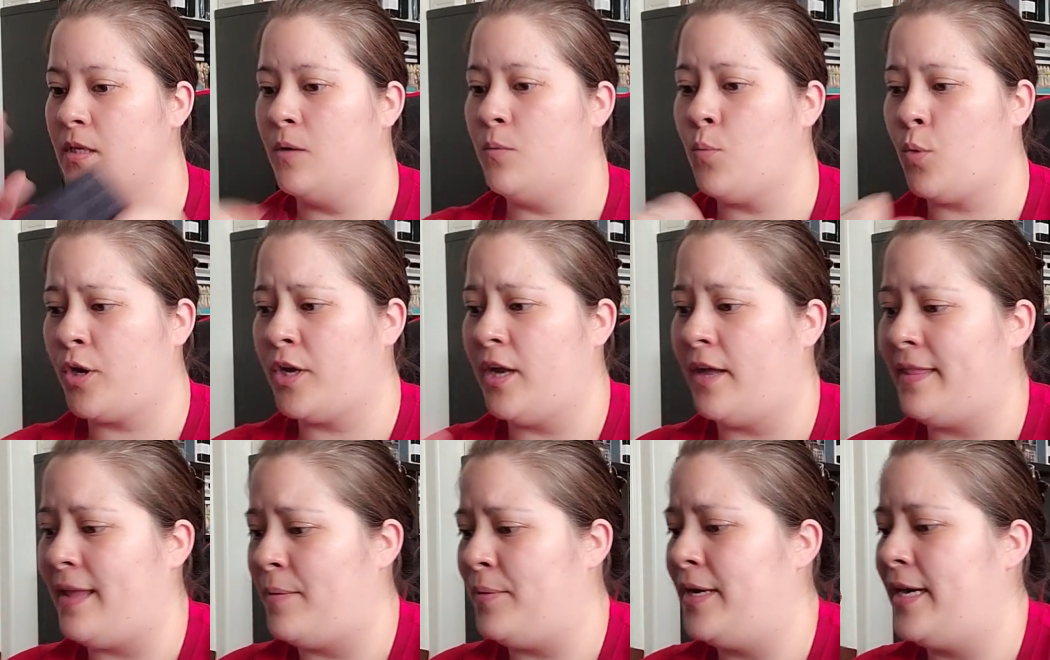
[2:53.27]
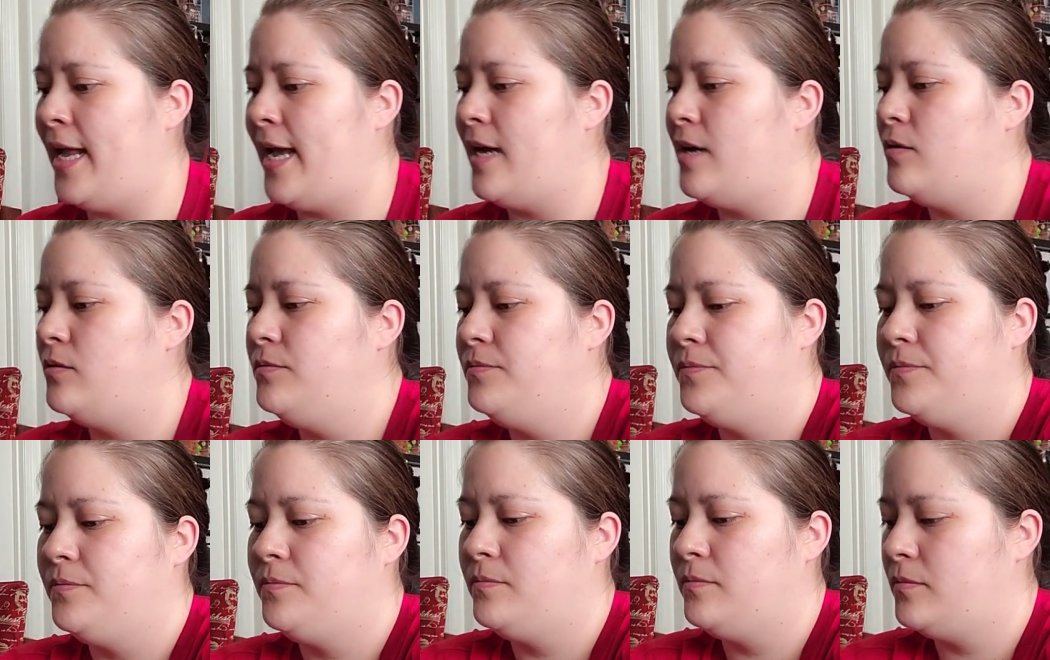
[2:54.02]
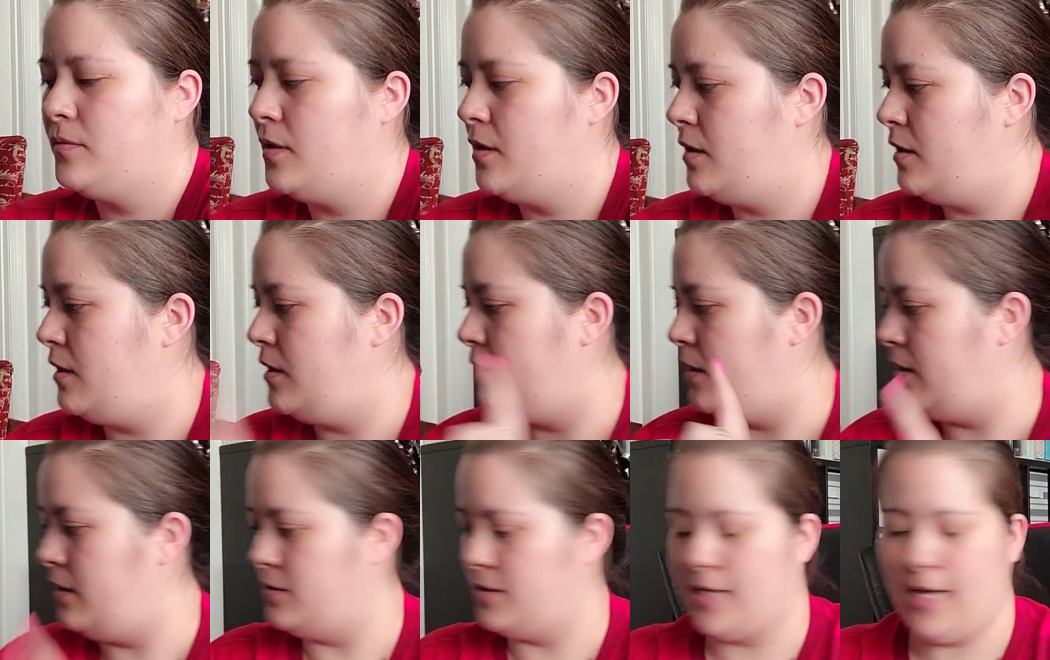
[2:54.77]
Working on that one now.
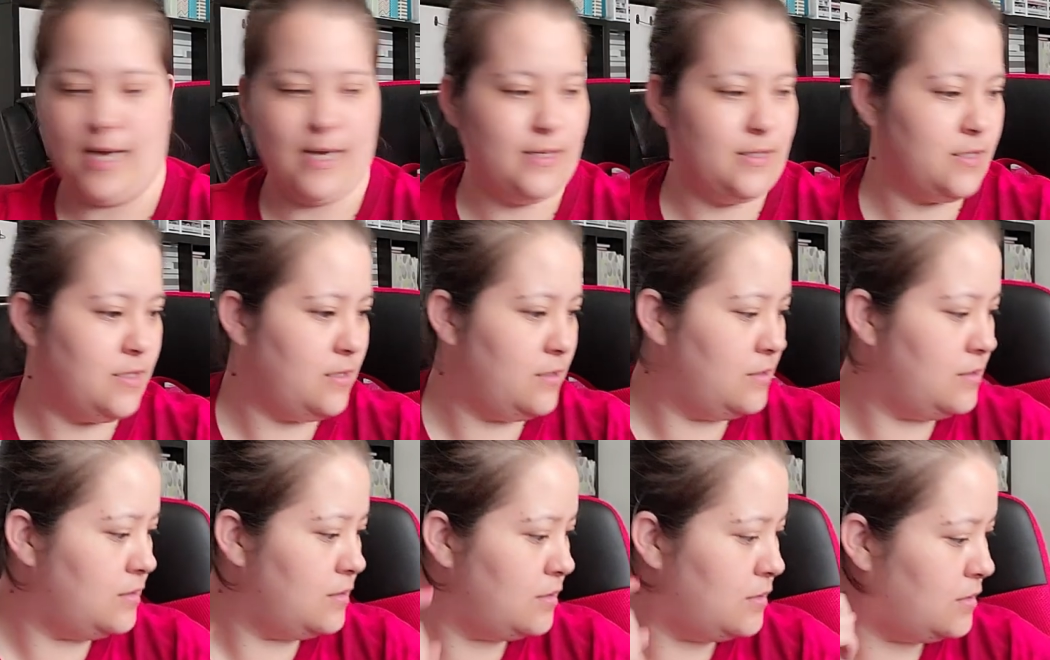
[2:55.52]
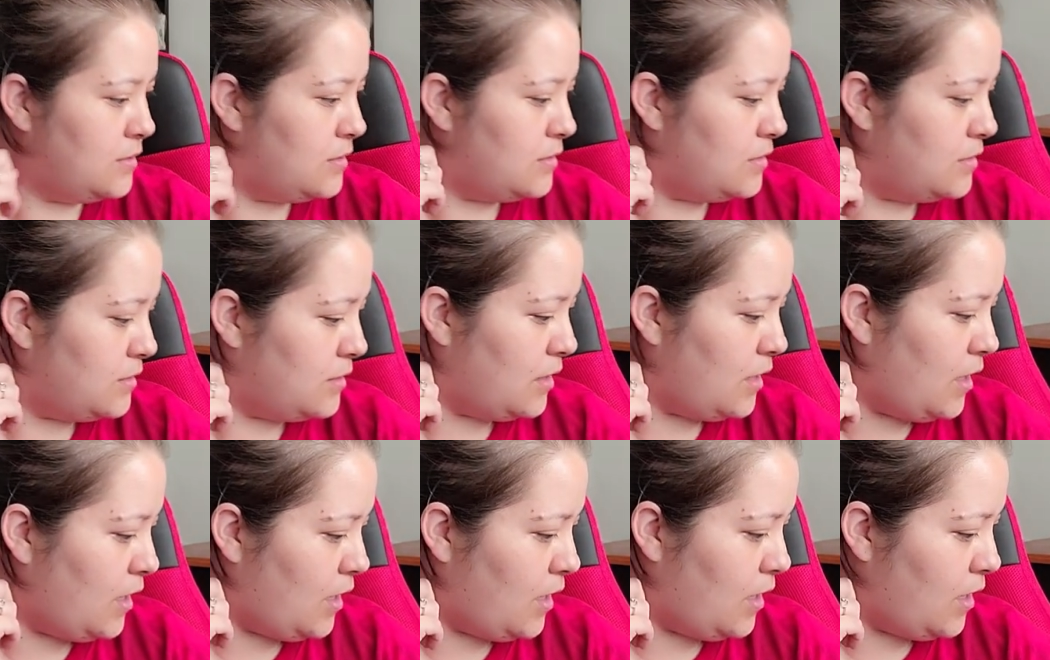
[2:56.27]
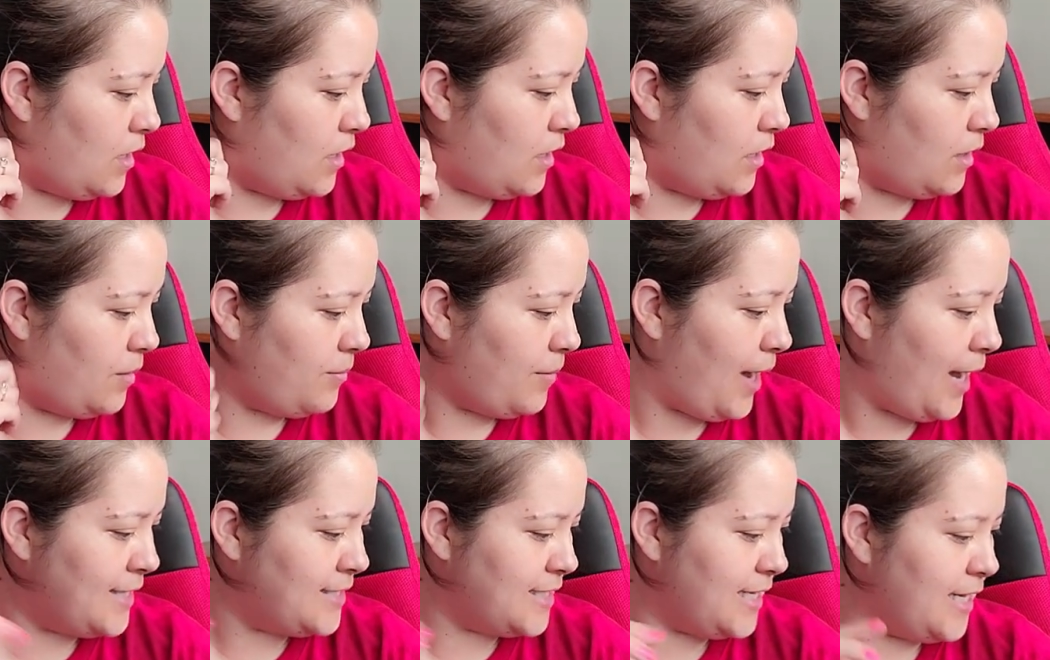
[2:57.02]
There's that. Um,
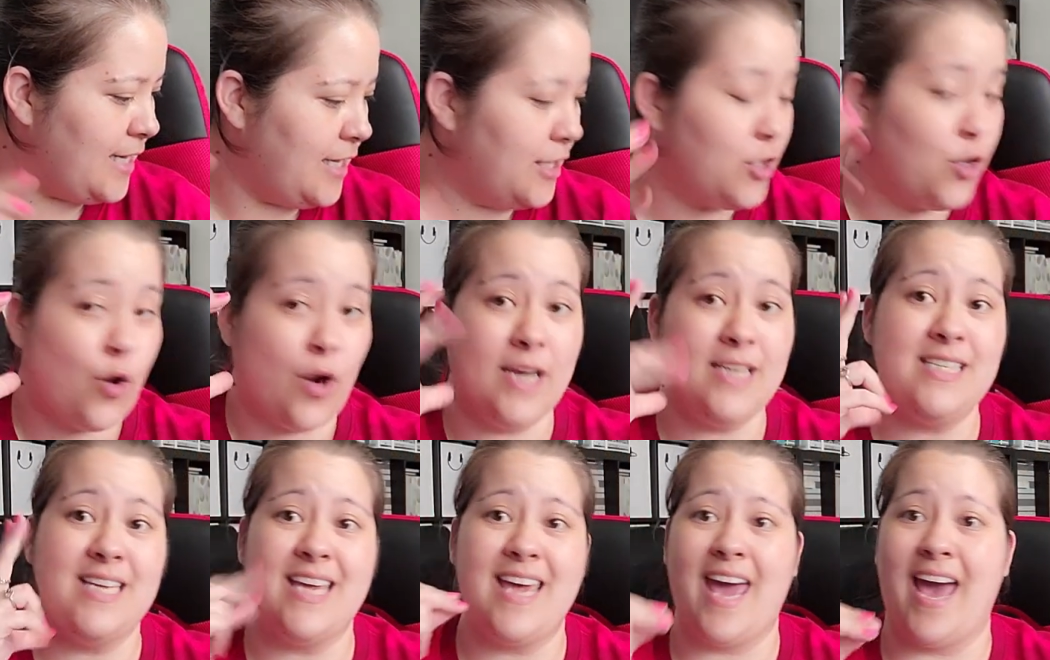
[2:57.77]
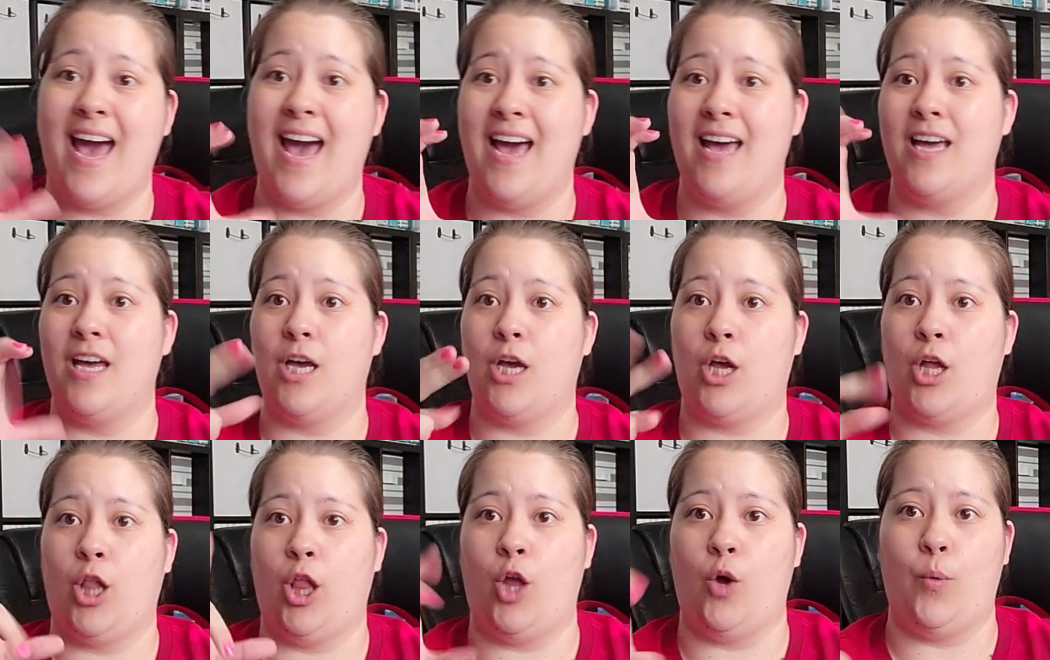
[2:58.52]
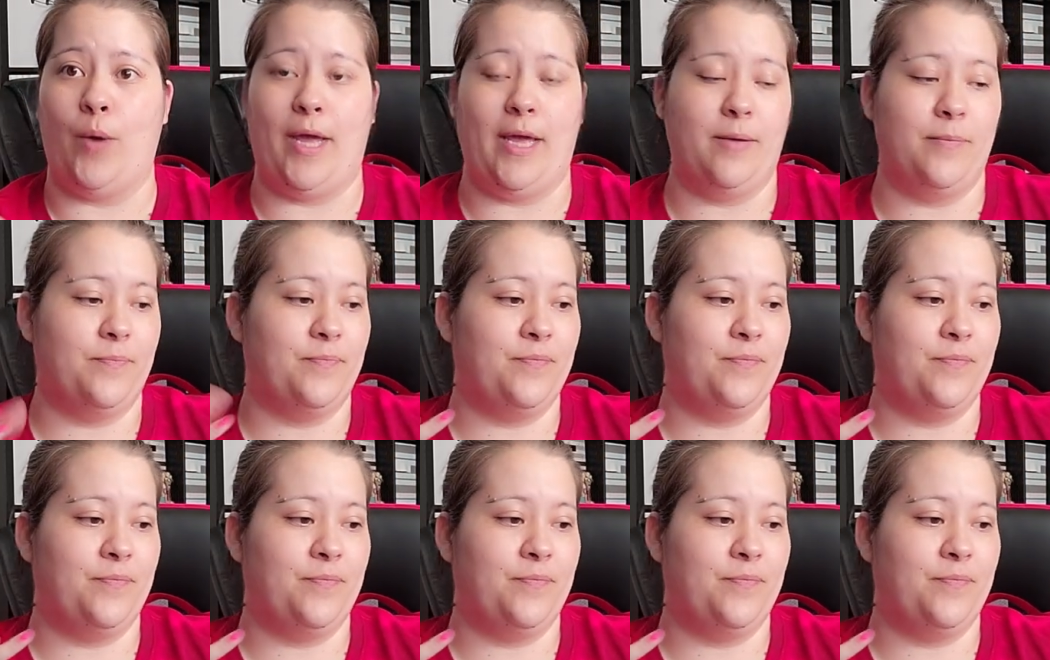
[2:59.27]
I did Crazy Cat Chloe.